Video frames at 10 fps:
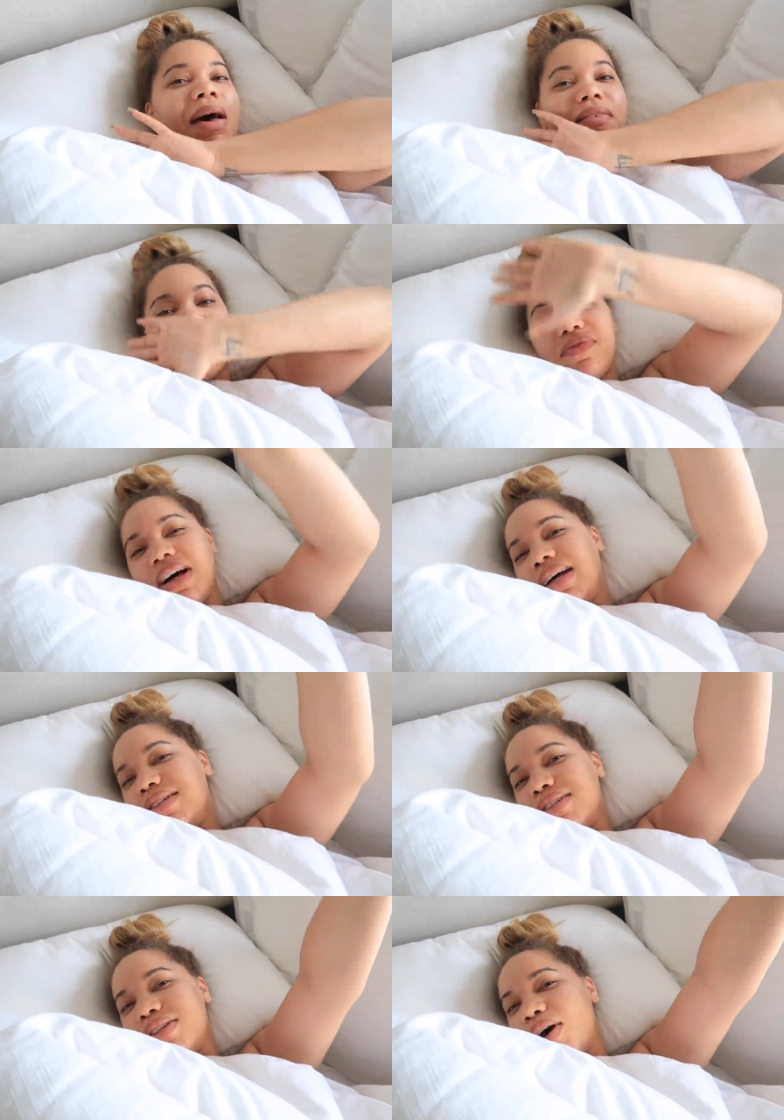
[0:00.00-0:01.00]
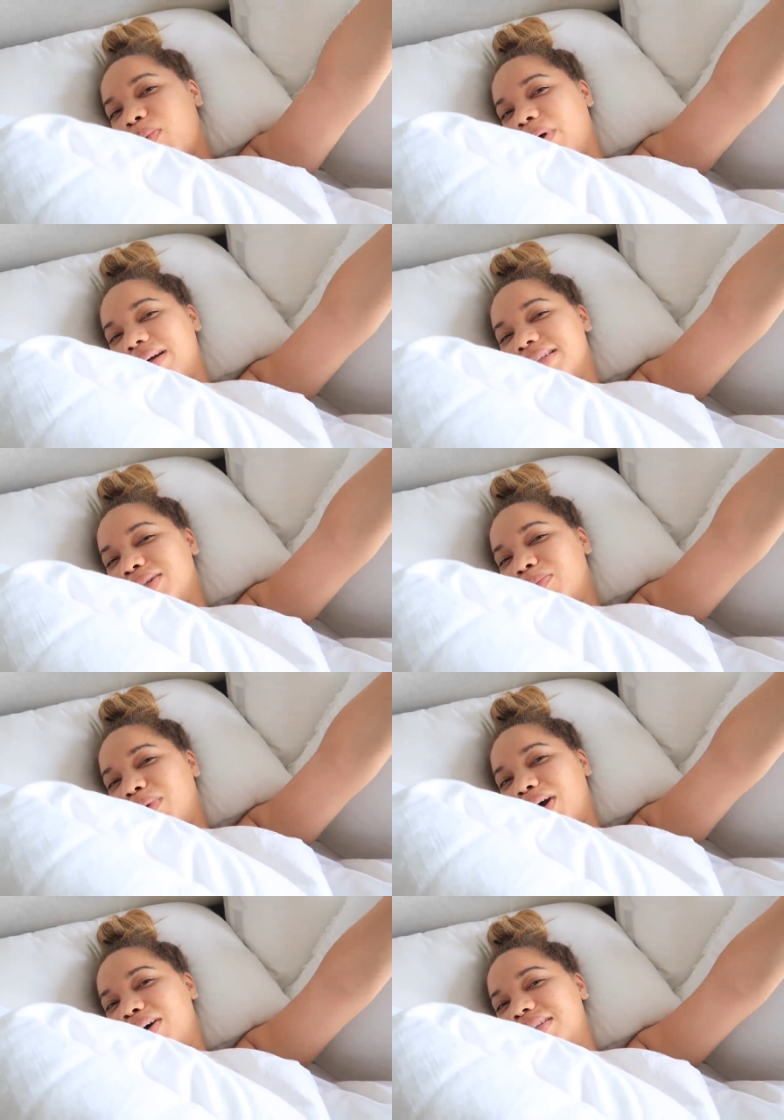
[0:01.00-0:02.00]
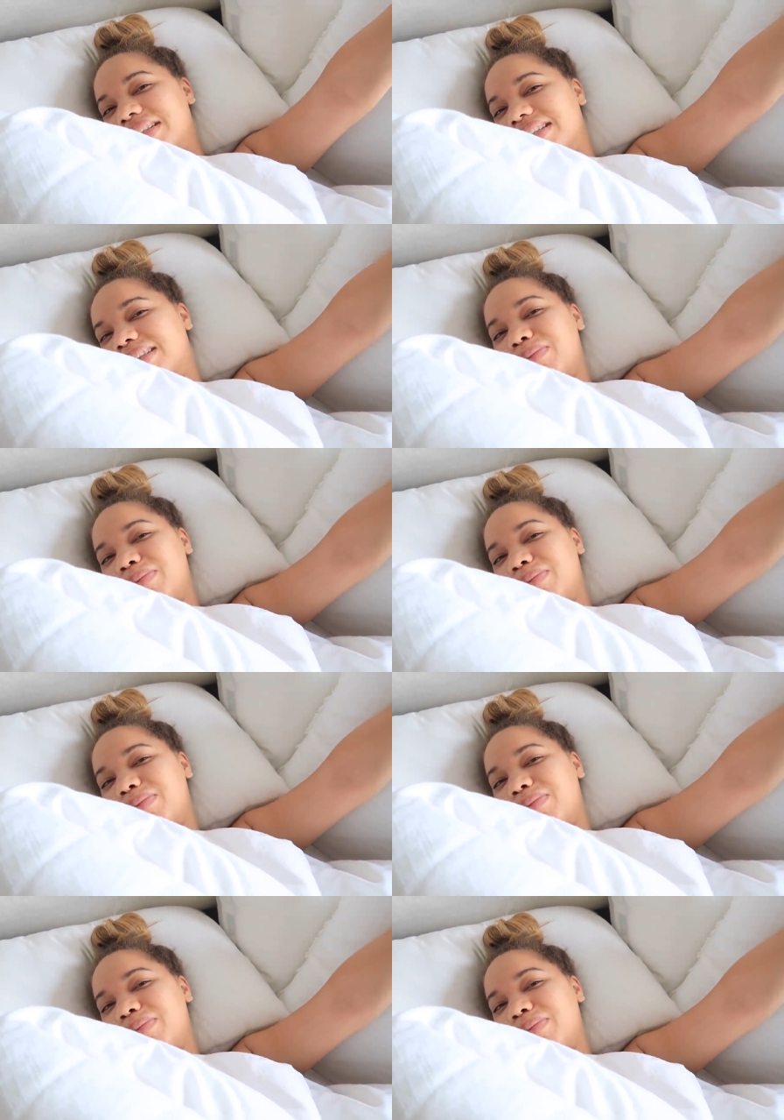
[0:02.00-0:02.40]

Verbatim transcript: having fun, just no worries in the world, just